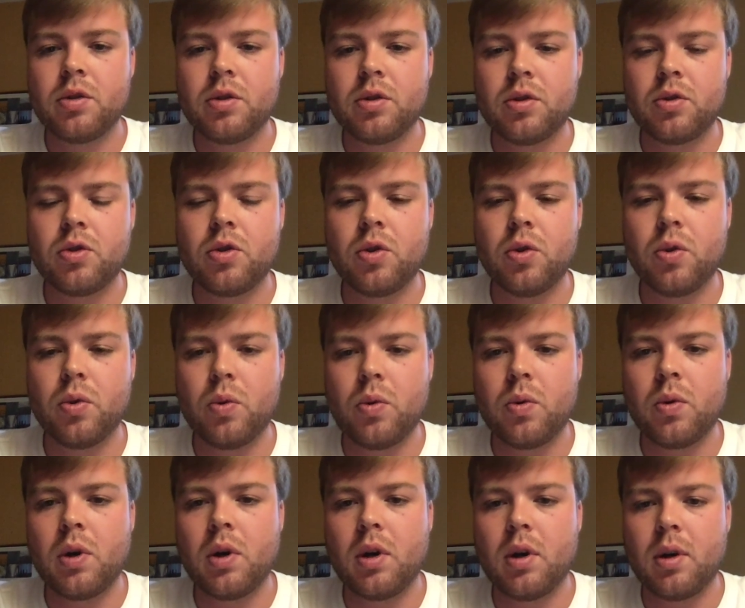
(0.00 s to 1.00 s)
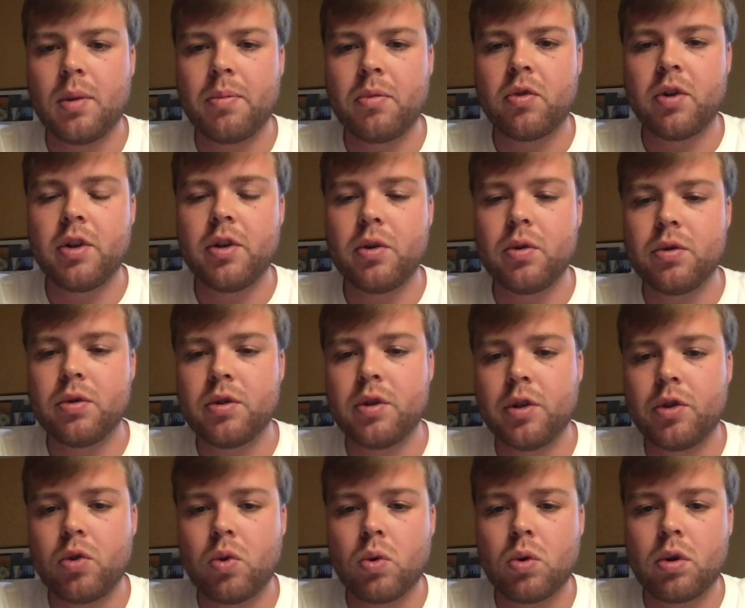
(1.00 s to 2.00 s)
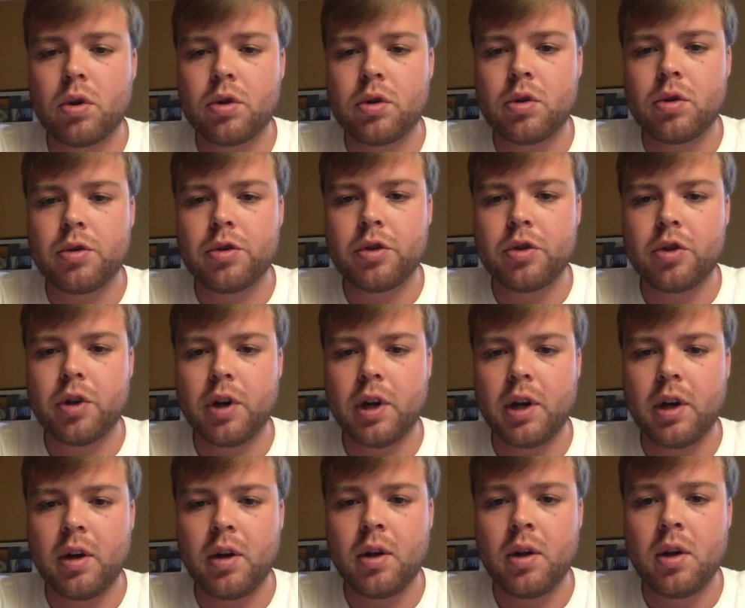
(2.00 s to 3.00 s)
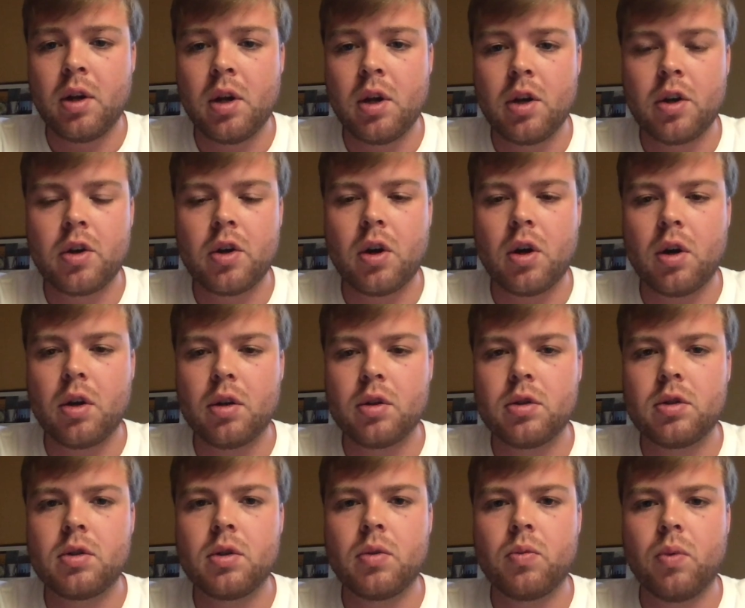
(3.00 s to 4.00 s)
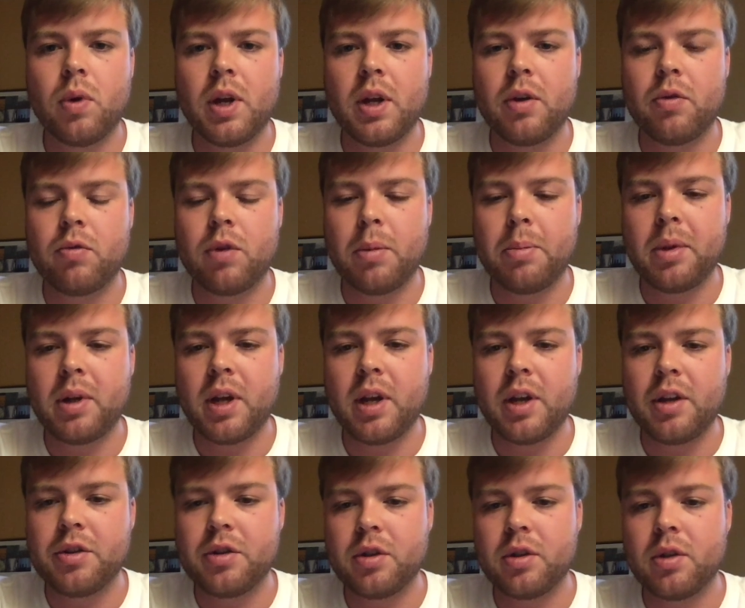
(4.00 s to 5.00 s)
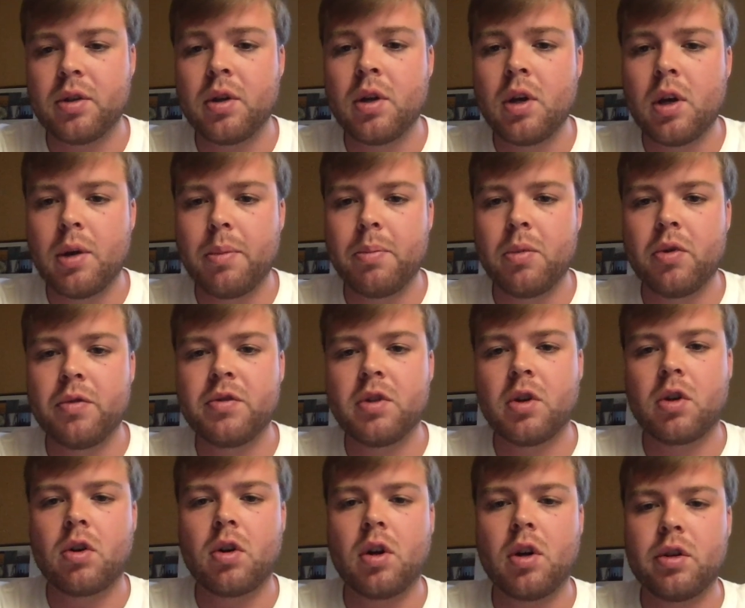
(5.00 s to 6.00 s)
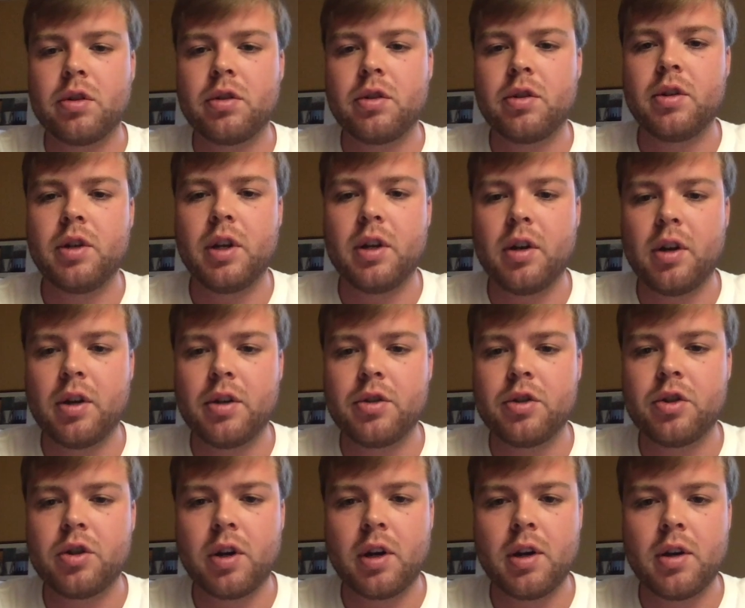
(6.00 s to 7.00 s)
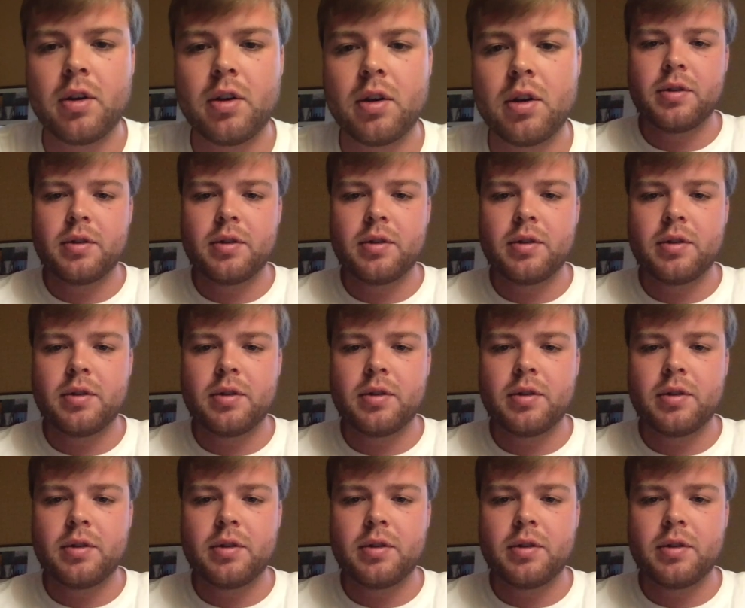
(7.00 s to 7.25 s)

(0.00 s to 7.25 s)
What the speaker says: to reduce the torsional strain caused when replication moves across the DNA strand.